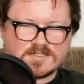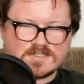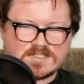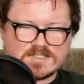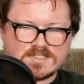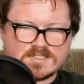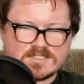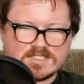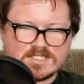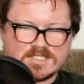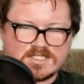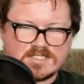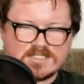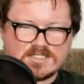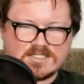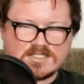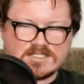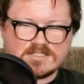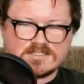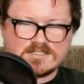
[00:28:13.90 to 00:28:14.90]
just kind
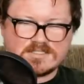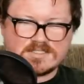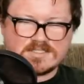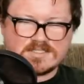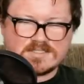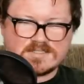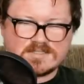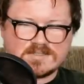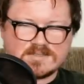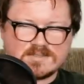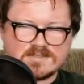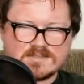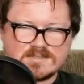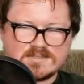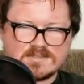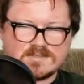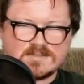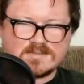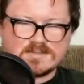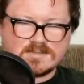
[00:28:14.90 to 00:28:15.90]
of
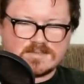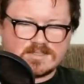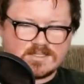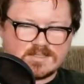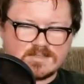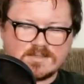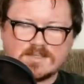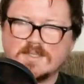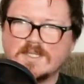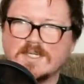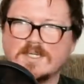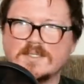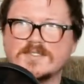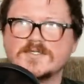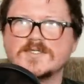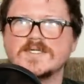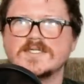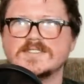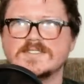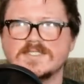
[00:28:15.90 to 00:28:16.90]
I don't know how to
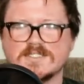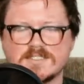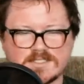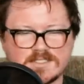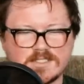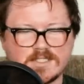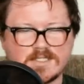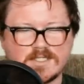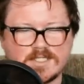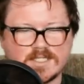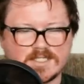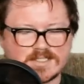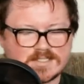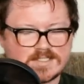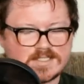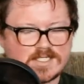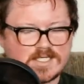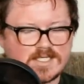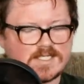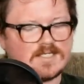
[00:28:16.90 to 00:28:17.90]
transition to the
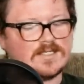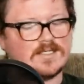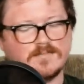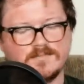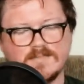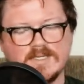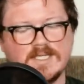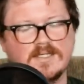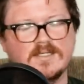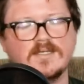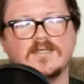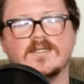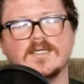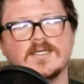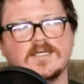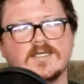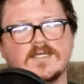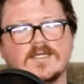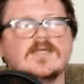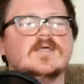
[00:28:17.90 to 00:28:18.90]
next day, man.
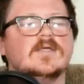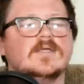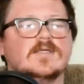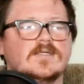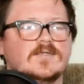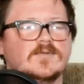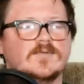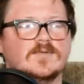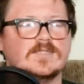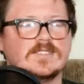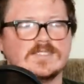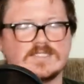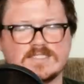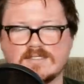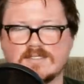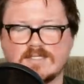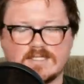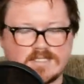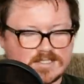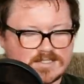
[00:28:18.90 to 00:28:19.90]
Uh, it's
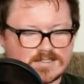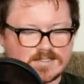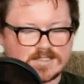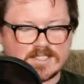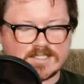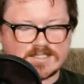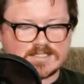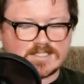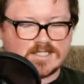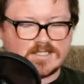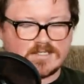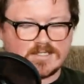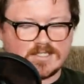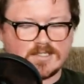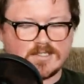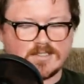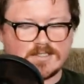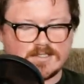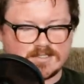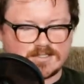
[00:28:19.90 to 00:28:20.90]
the next day.
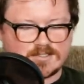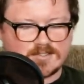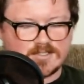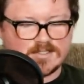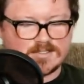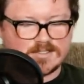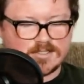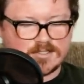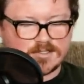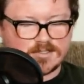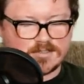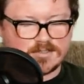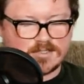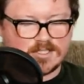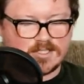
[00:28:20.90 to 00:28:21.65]
There it is. Transition